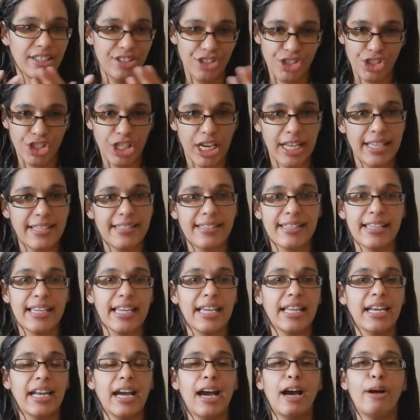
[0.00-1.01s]
chasing
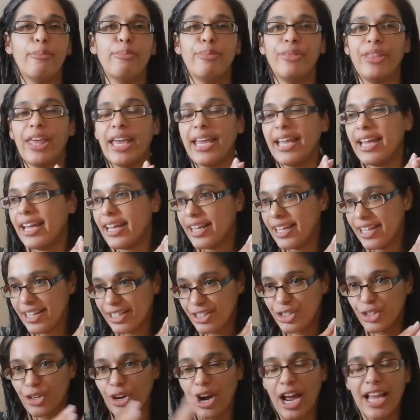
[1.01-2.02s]
it up. They're
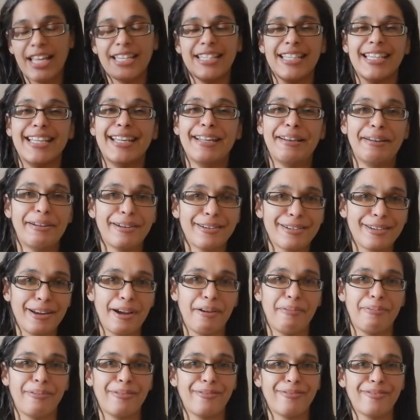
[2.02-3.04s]
trying to get on
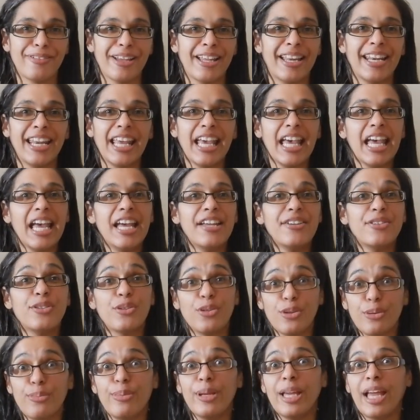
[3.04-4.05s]
top of it
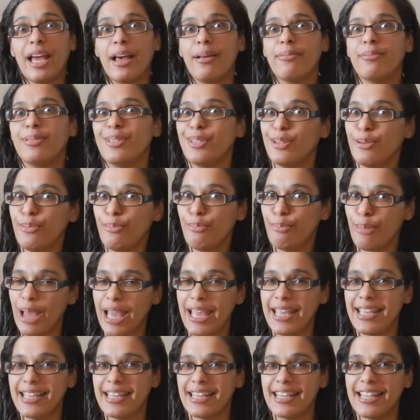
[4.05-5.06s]
to be able to
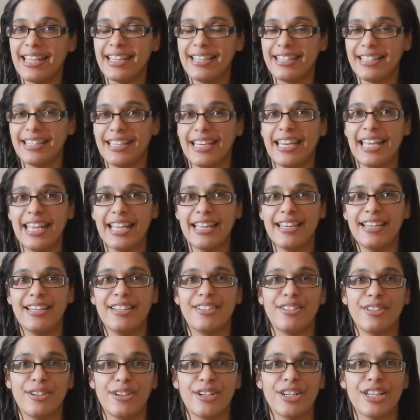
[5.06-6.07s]
make internet
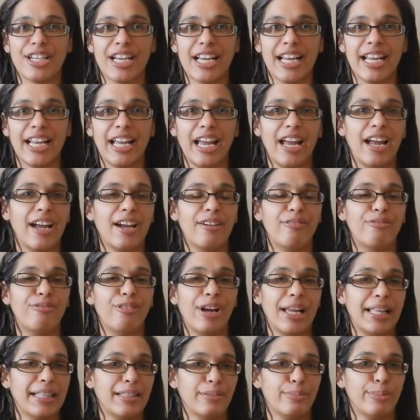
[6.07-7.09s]
searching
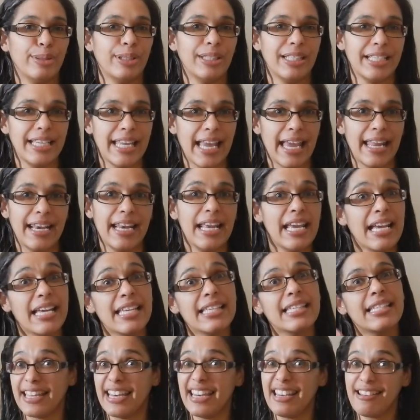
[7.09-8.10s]
available again.
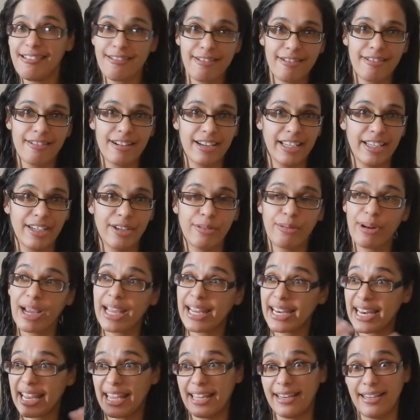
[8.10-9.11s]
Then here in
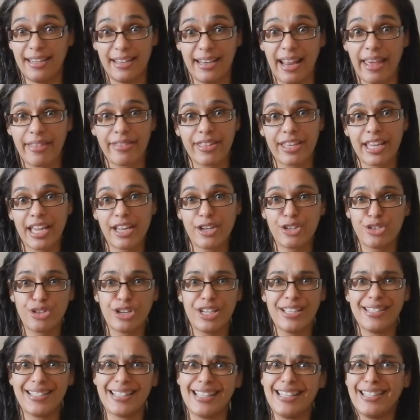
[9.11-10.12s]
Kuwait and in other
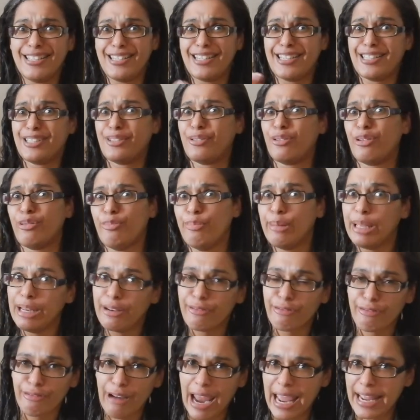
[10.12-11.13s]
countries, it's just sort of
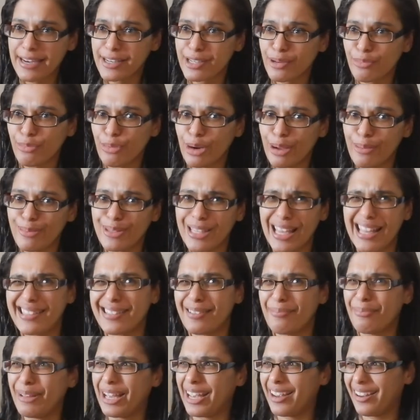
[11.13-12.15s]
been random websites.
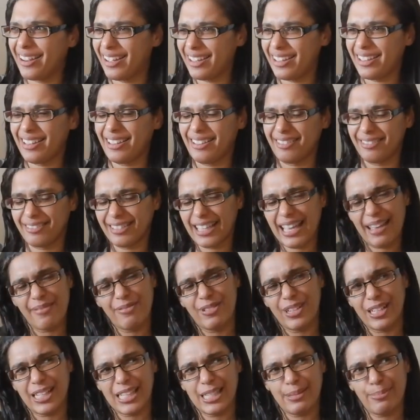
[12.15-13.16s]
I'm like, huh, I
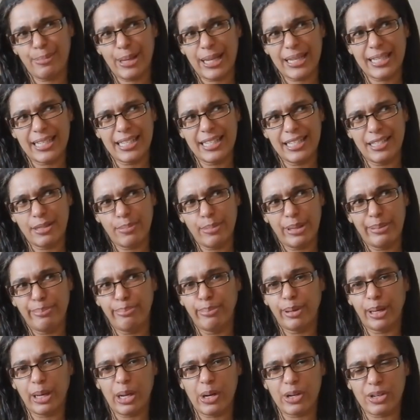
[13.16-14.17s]
haven't expected to be
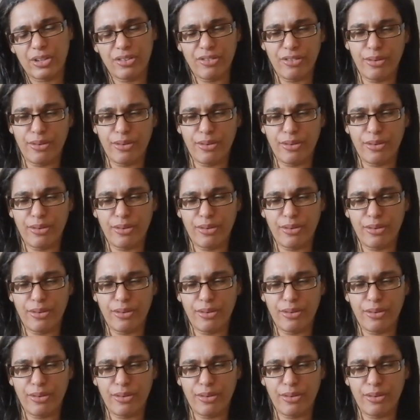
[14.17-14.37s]
blocked